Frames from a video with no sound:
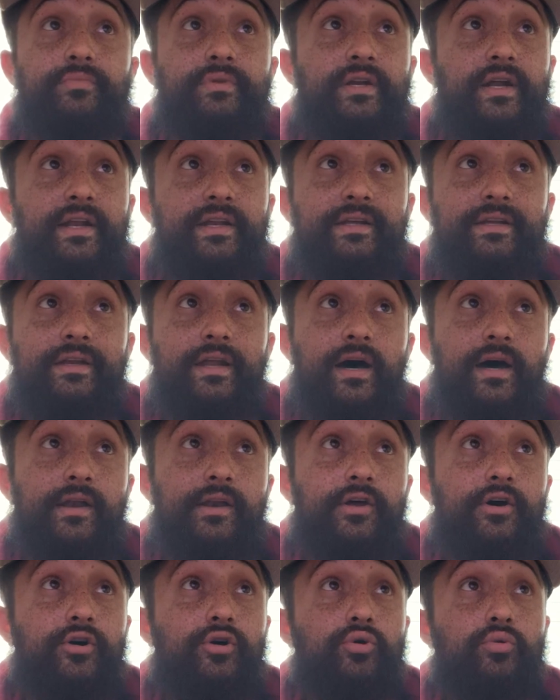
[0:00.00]
that I did not
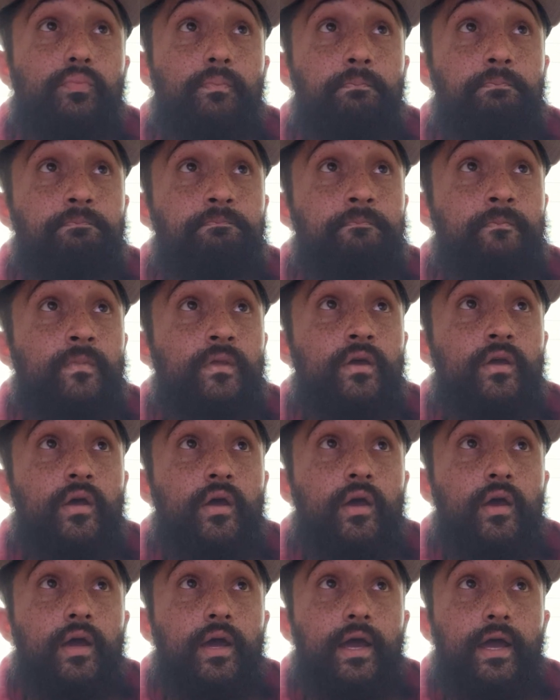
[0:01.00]
know.
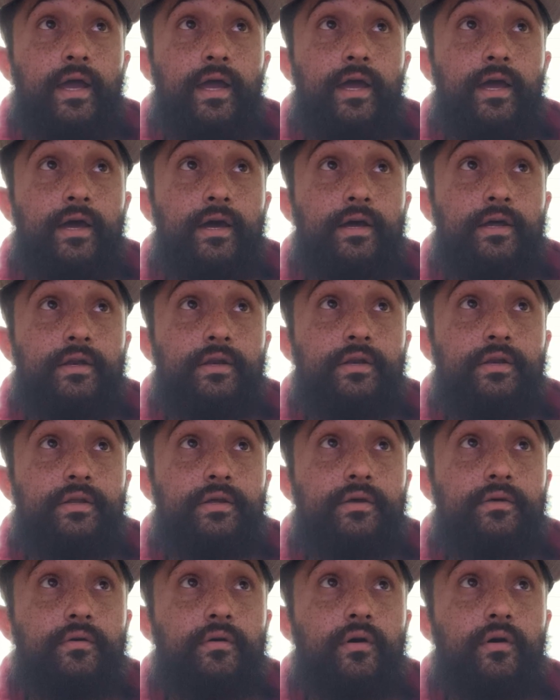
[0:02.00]
And